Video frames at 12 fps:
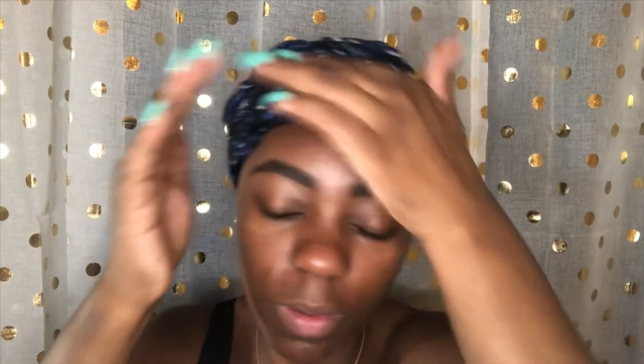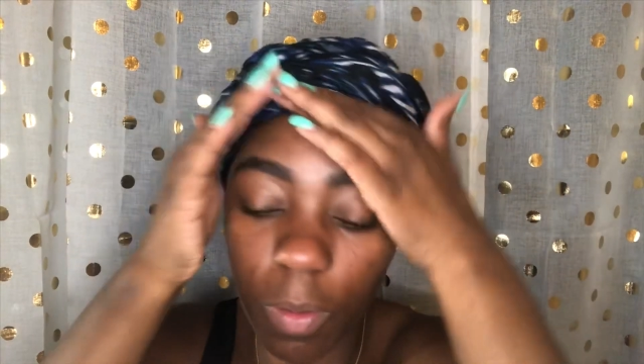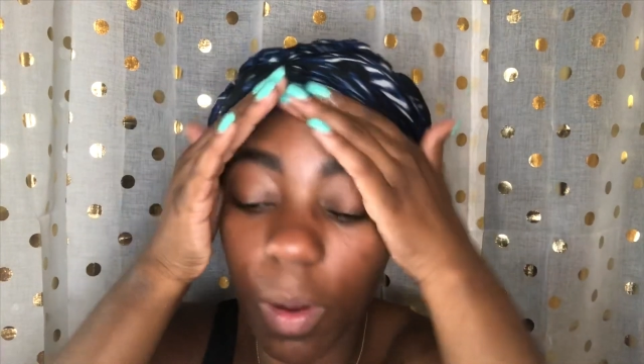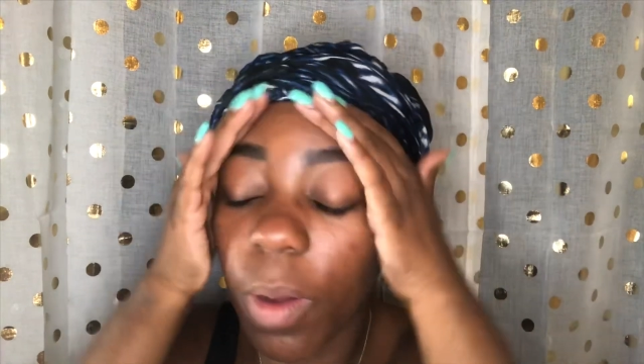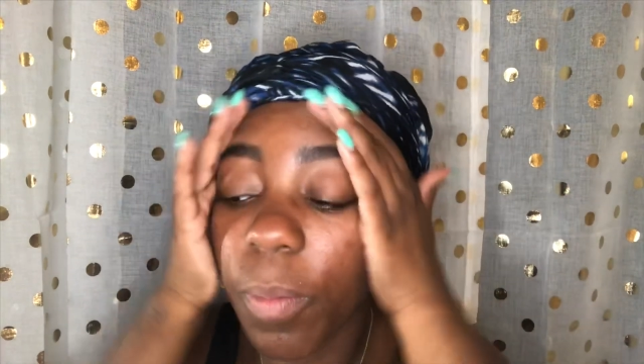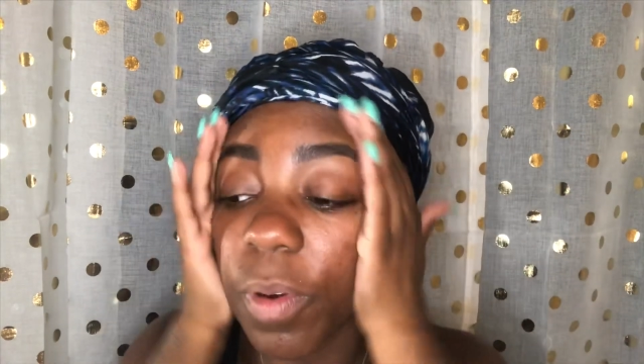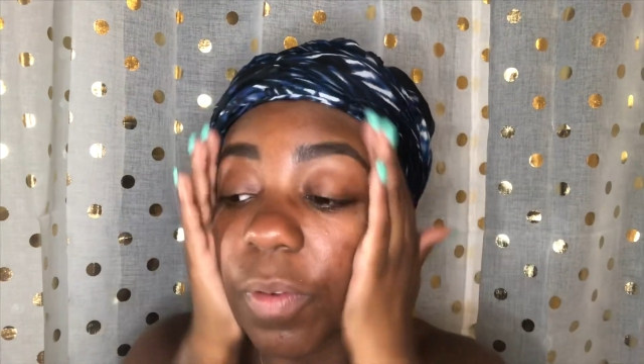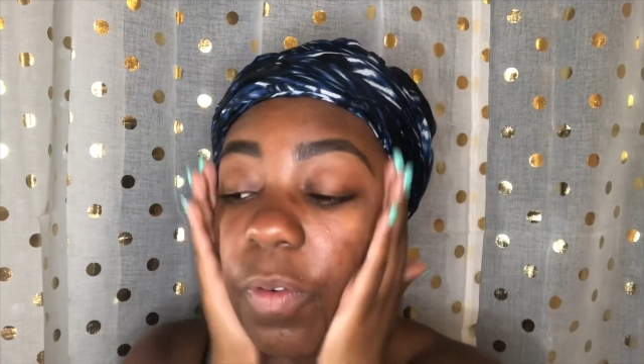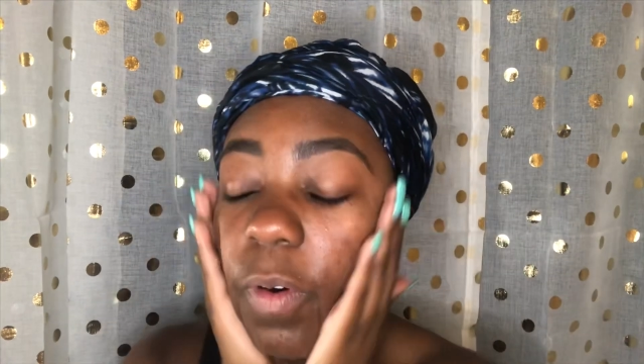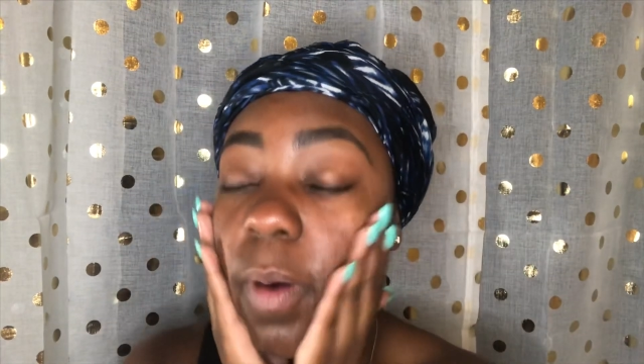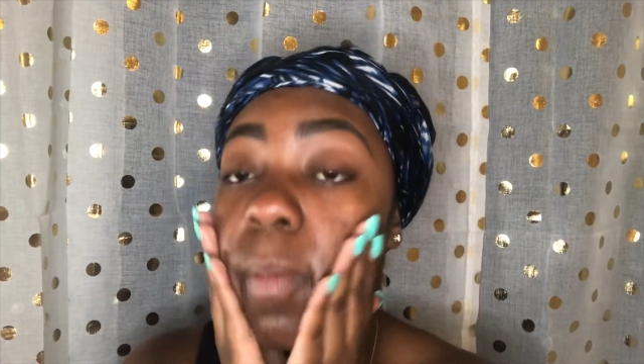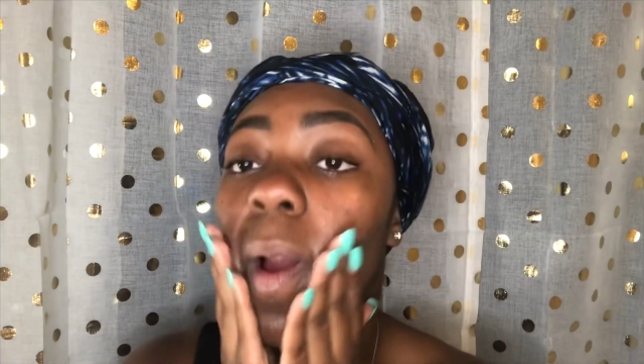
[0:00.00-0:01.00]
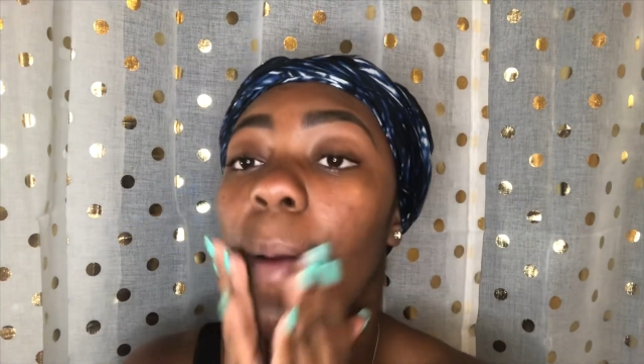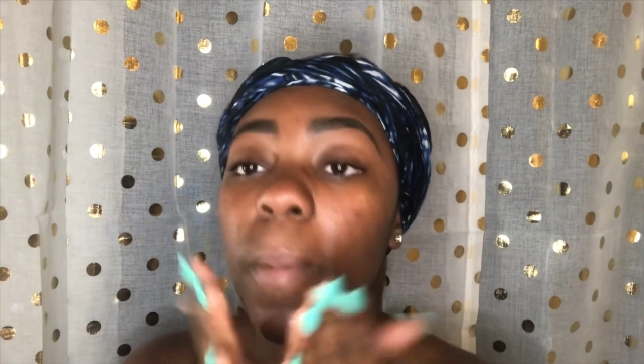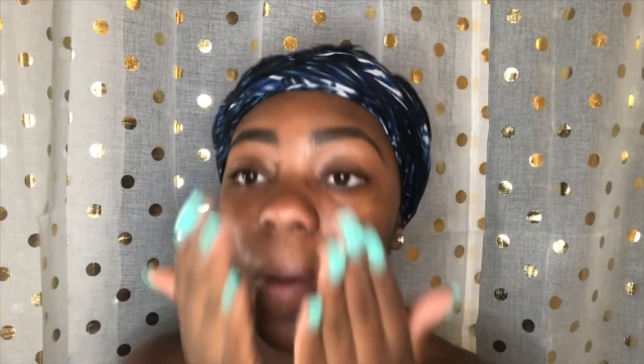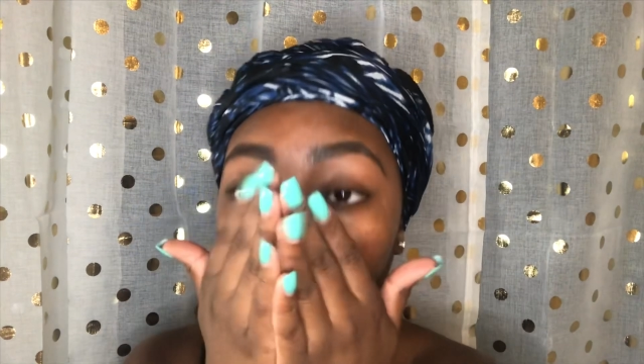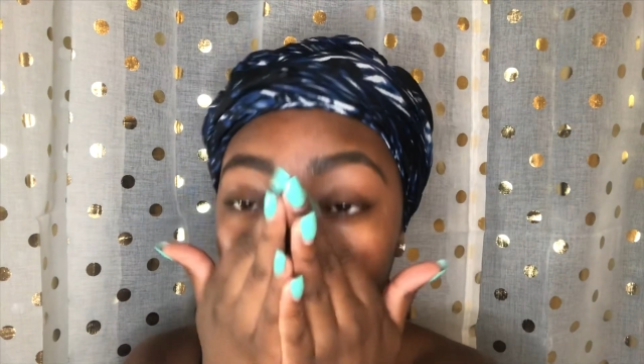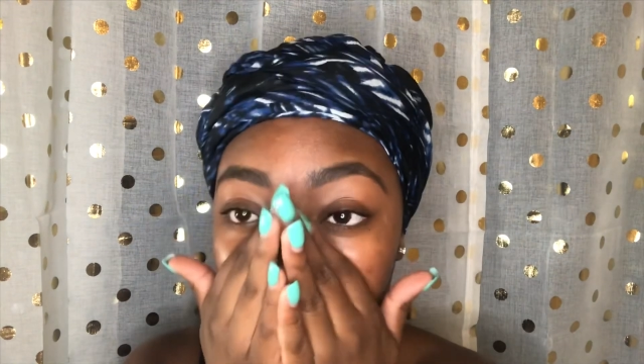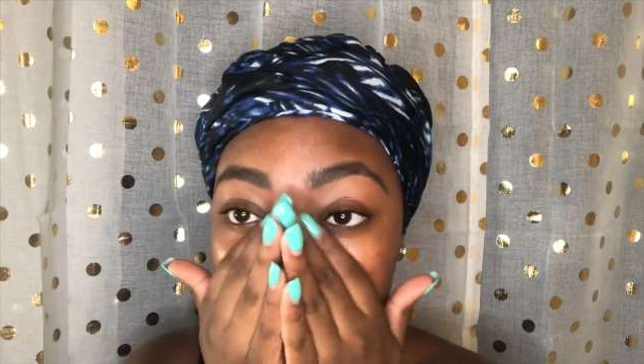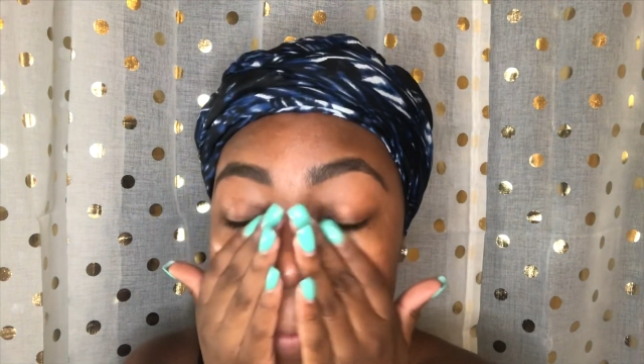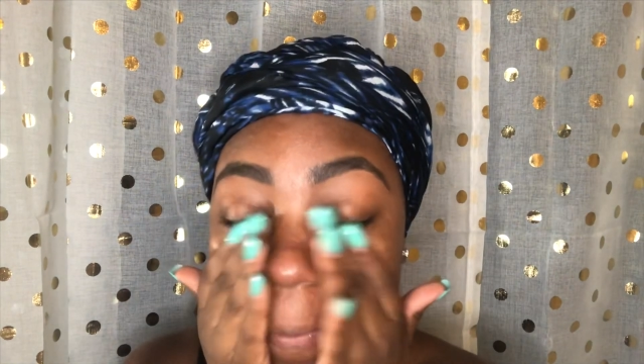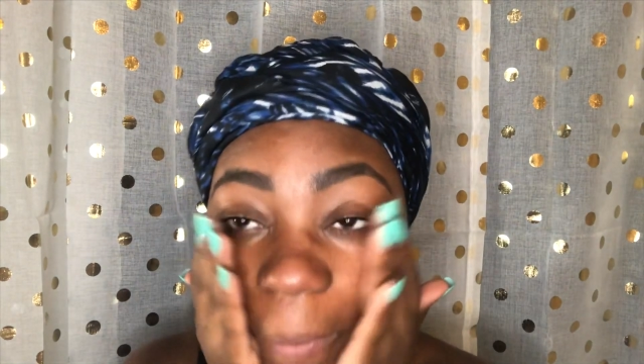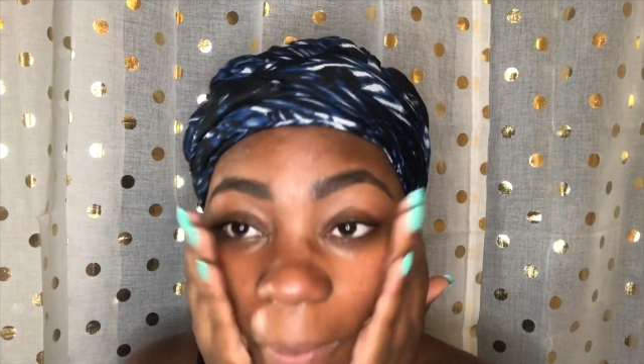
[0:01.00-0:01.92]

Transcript: on before my primer